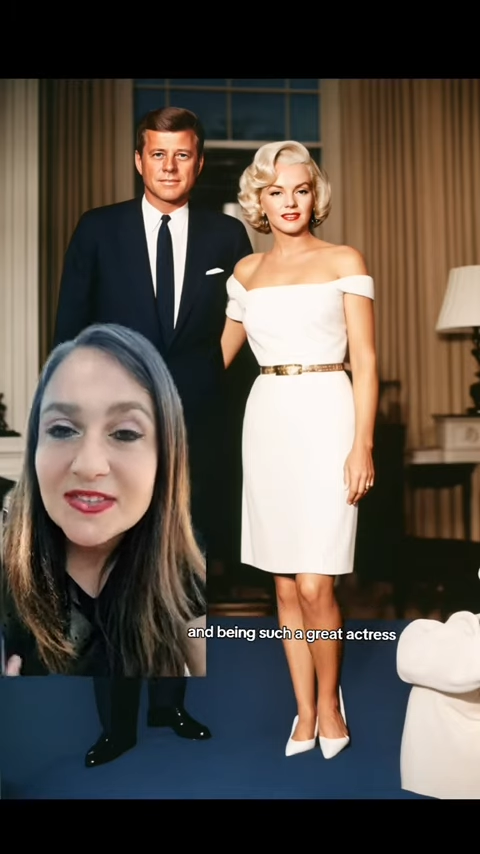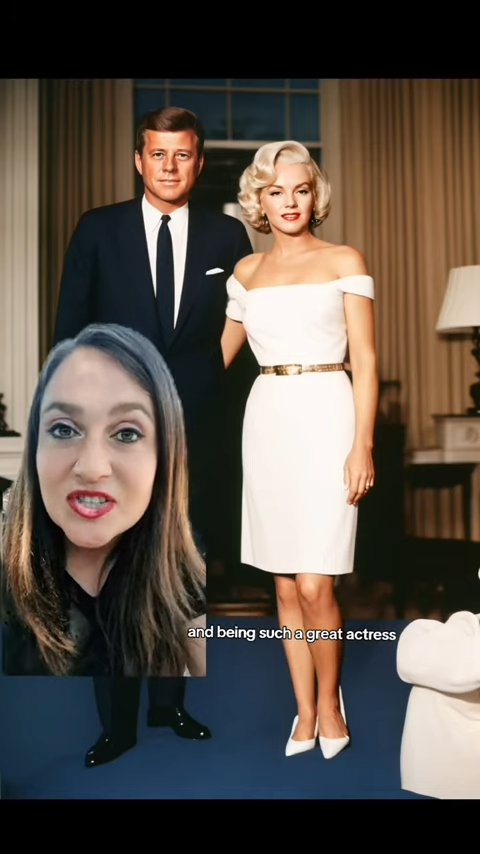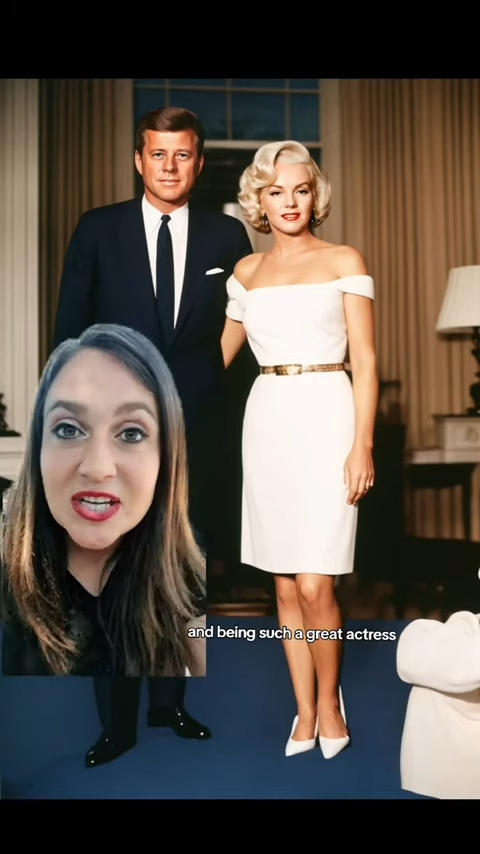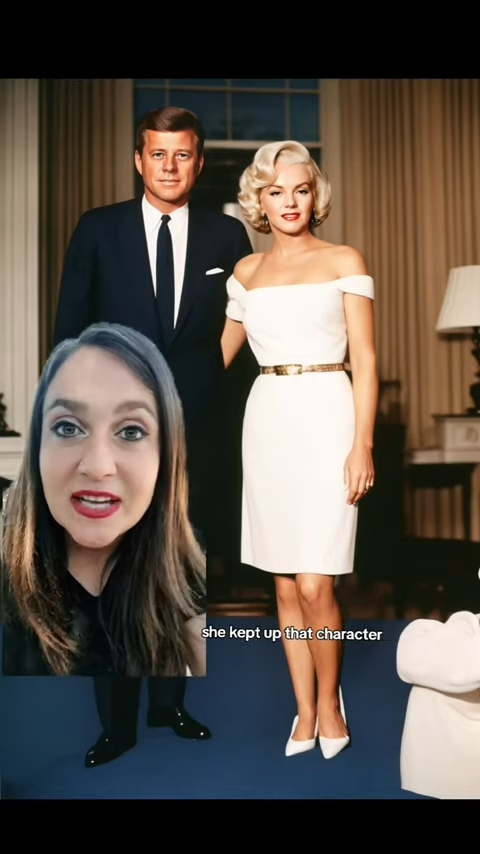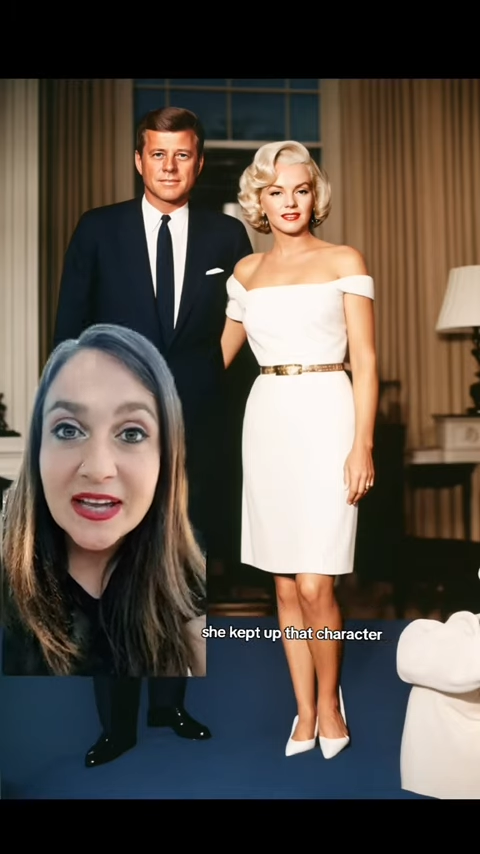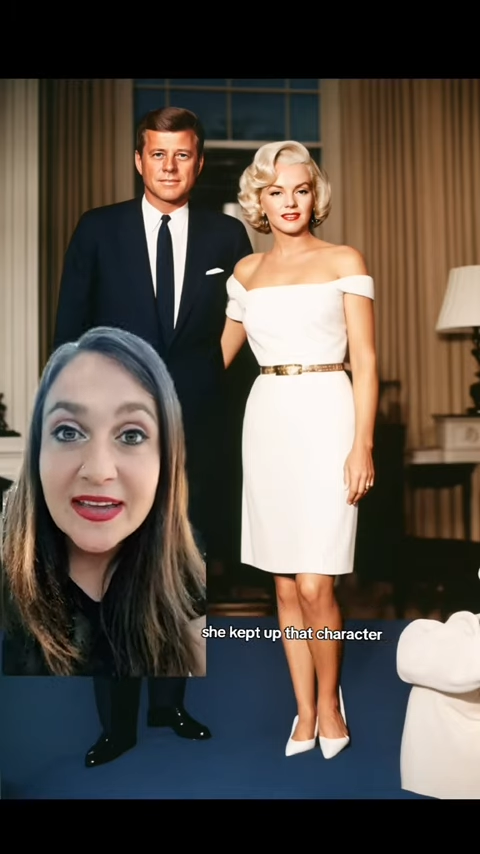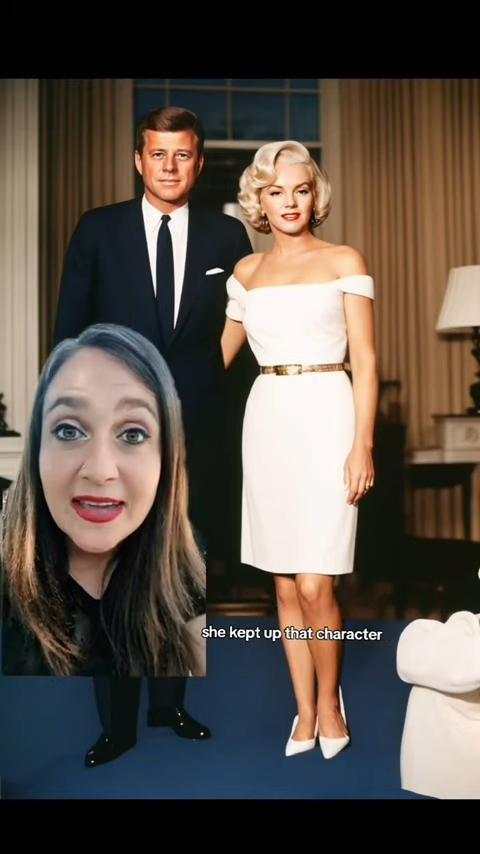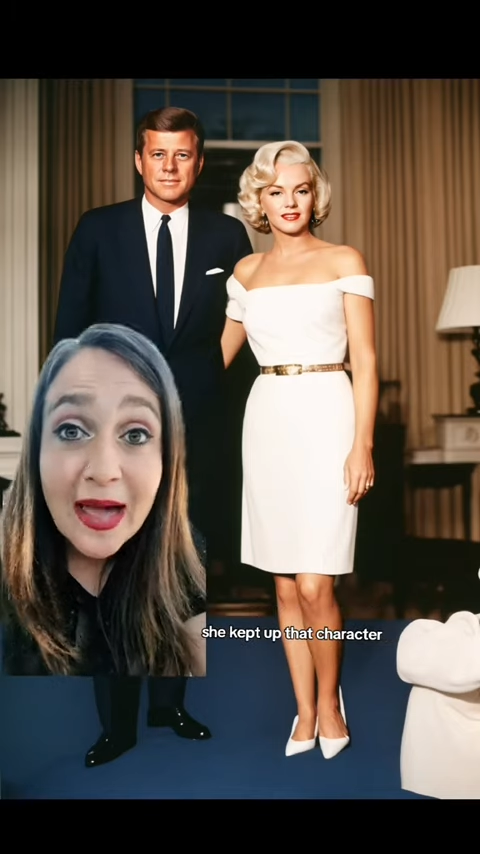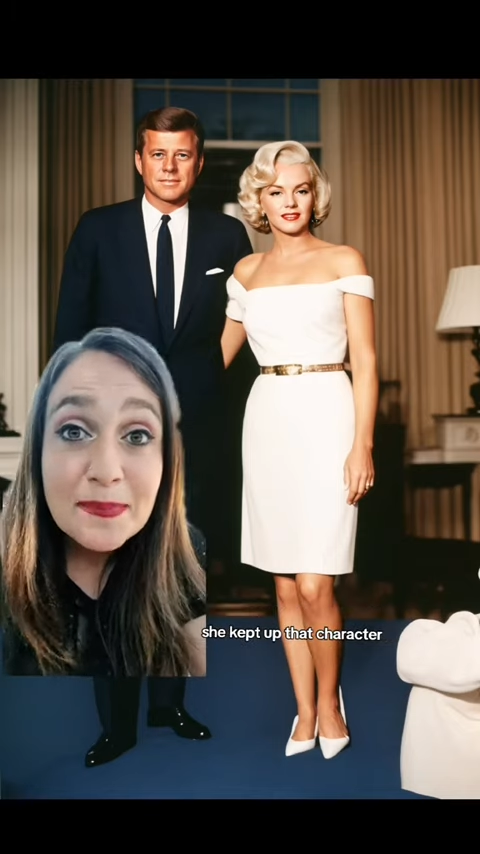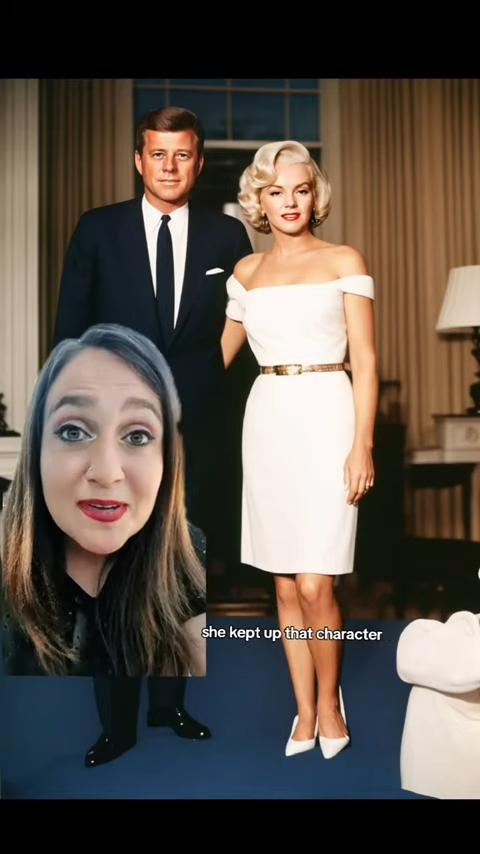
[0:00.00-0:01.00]
she
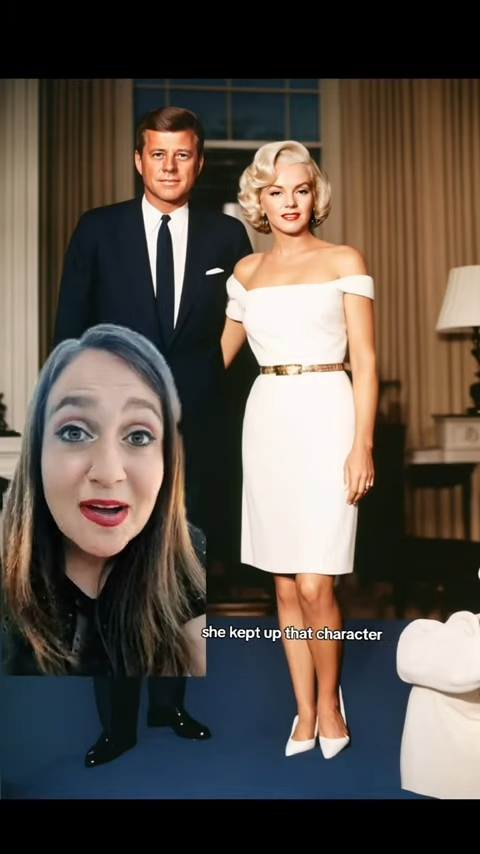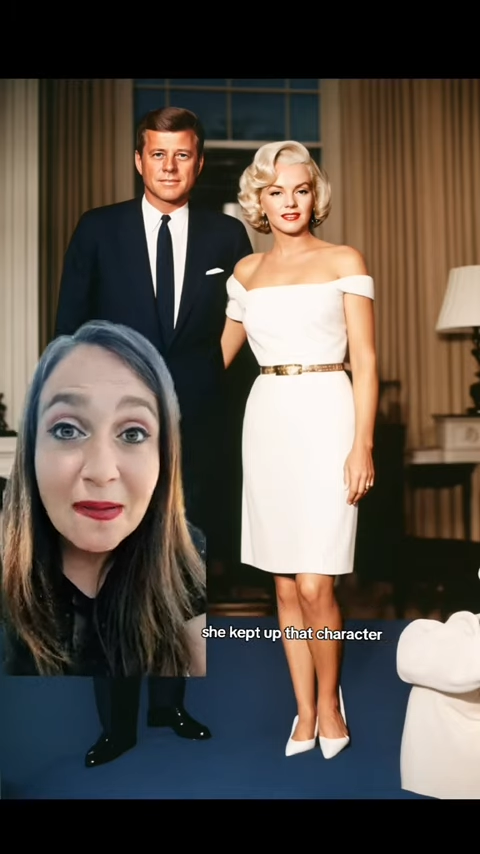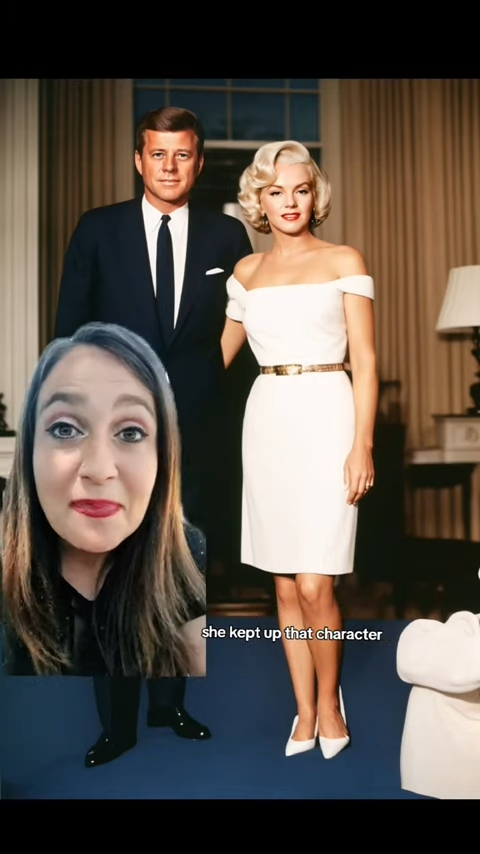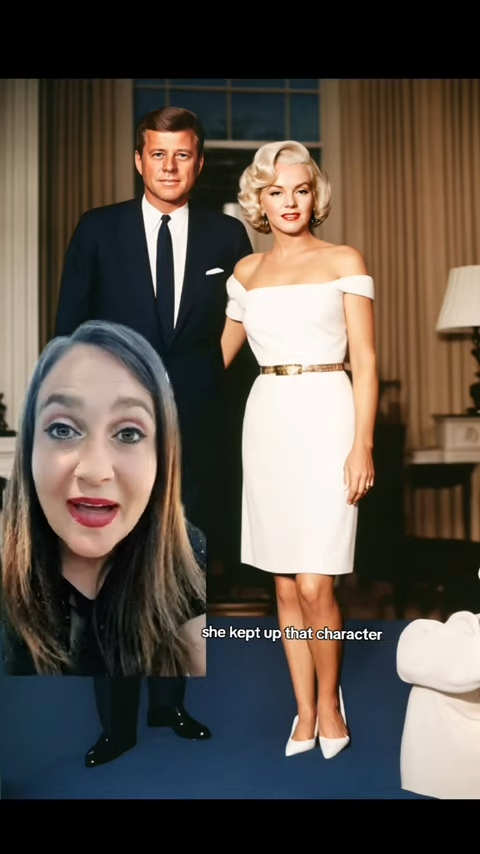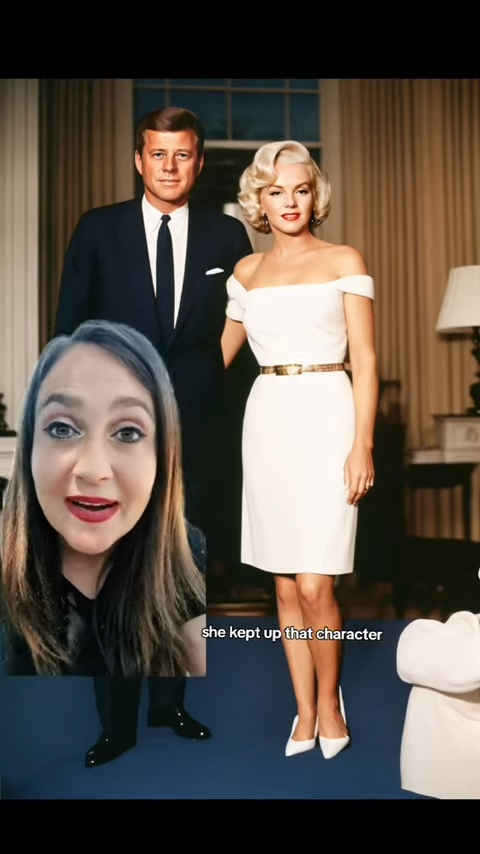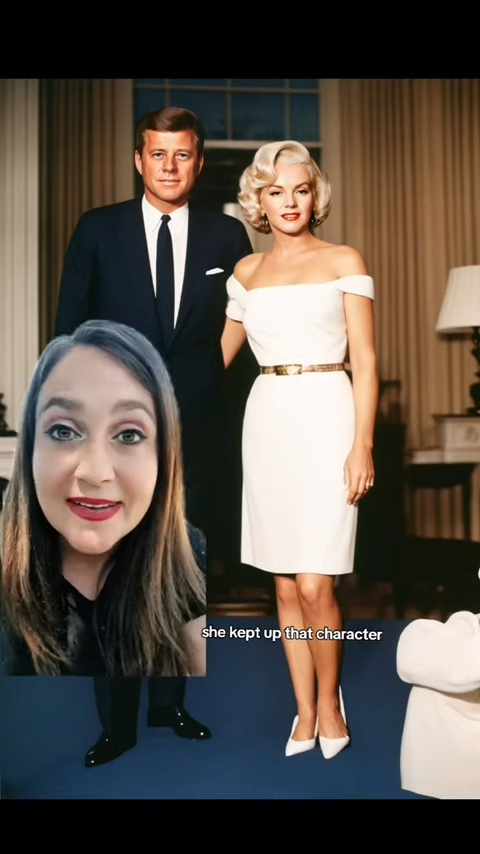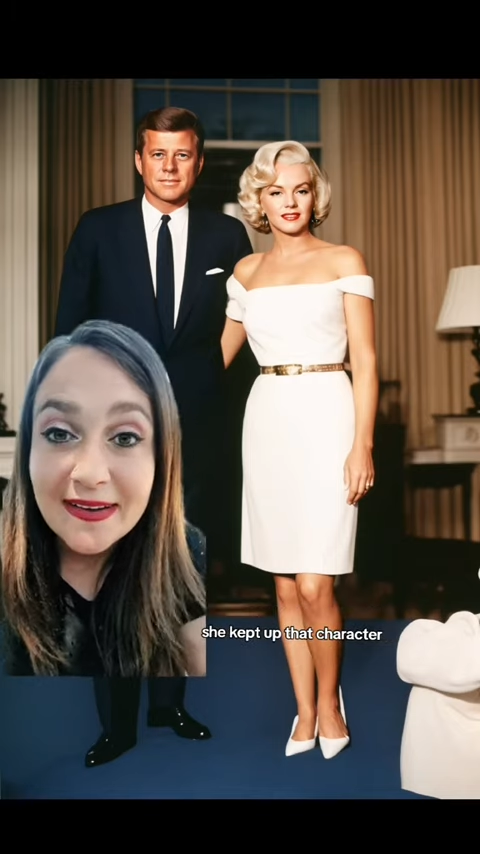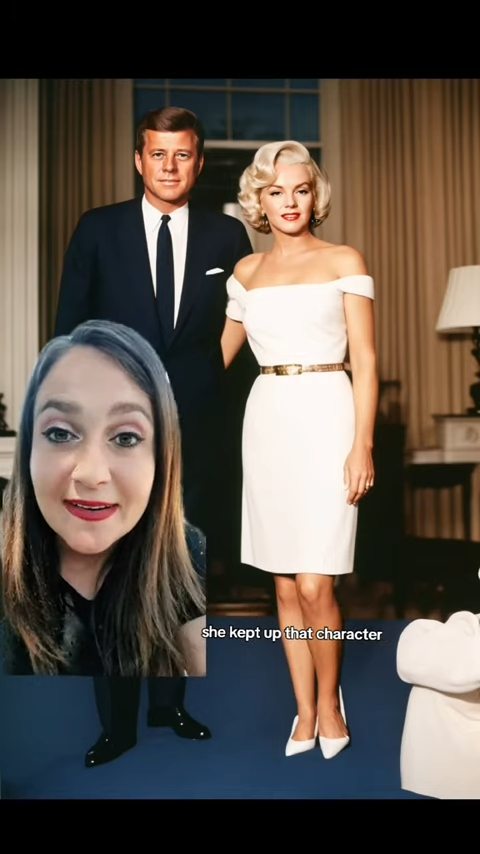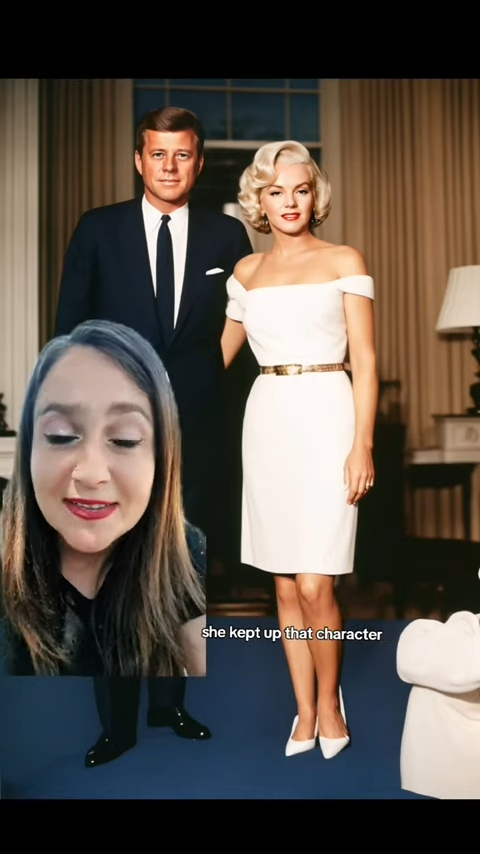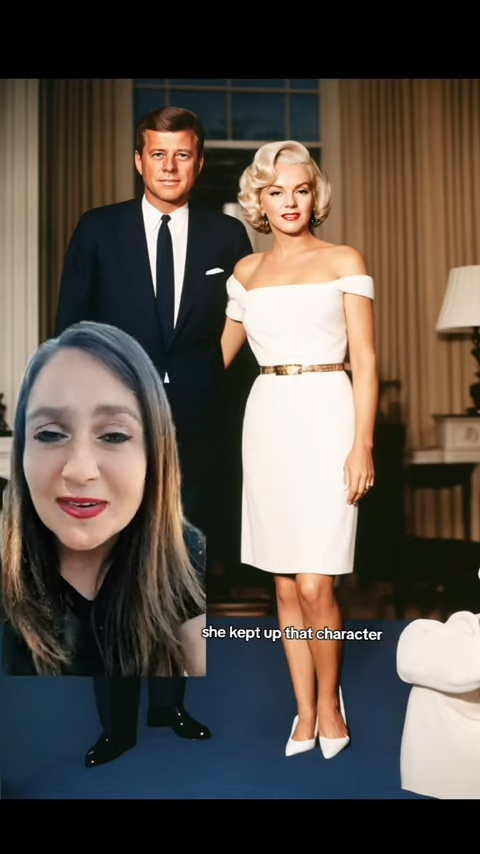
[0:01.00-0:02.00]
kept up that
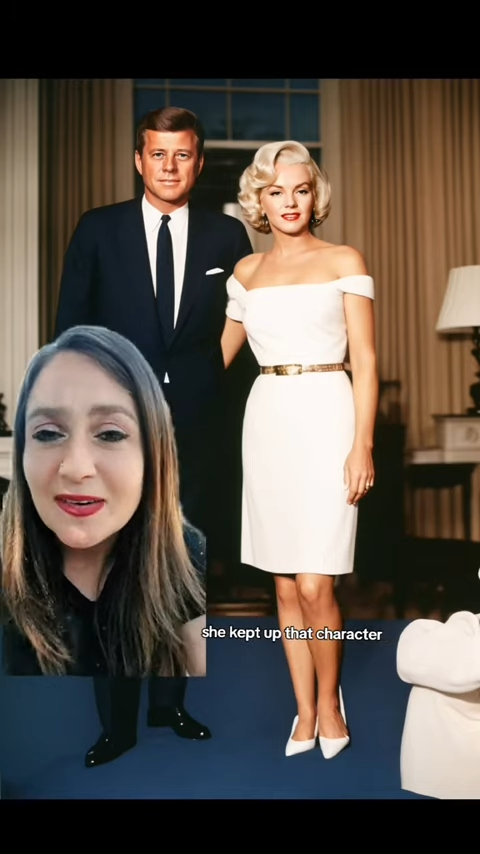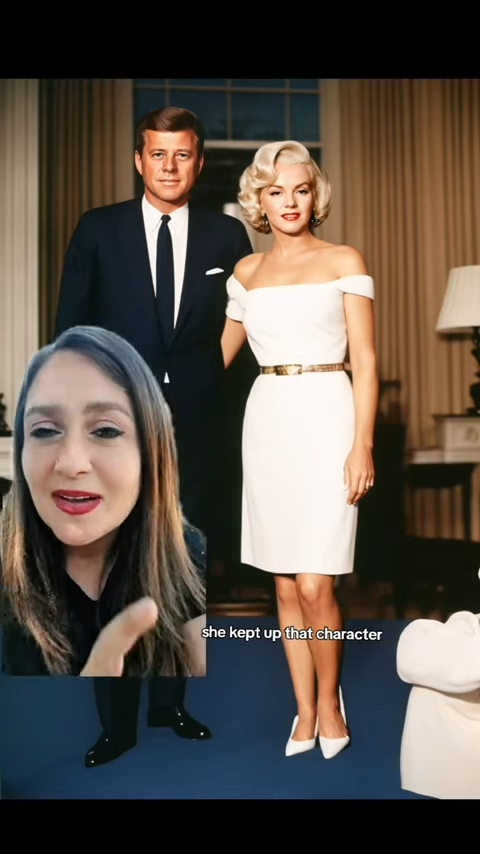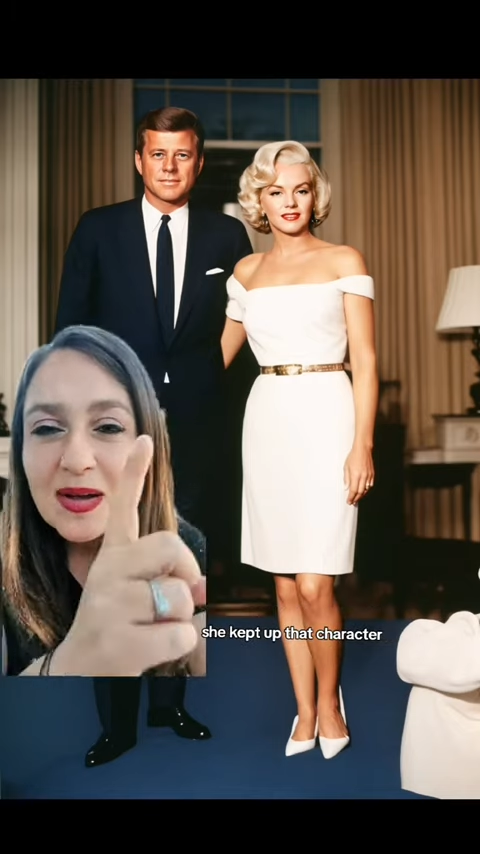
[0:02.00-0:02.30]
character.